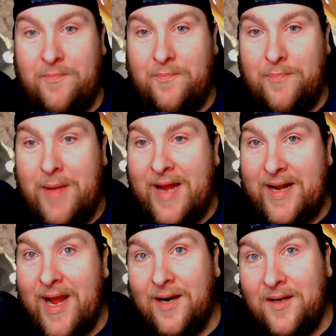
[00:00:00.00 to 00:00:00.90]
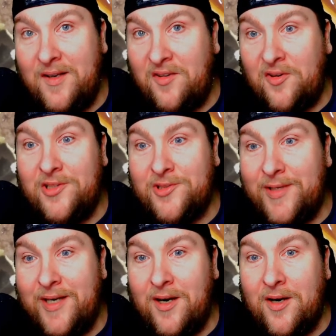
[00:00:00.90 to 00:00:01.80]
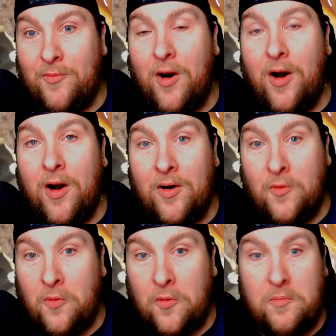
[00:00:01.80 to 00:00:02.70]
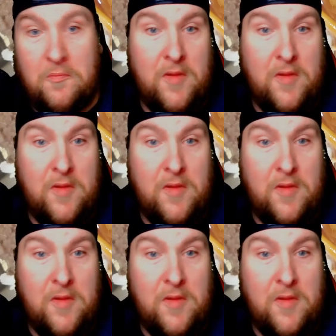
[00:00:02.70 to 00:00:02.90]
back alley surgery gone wrong, or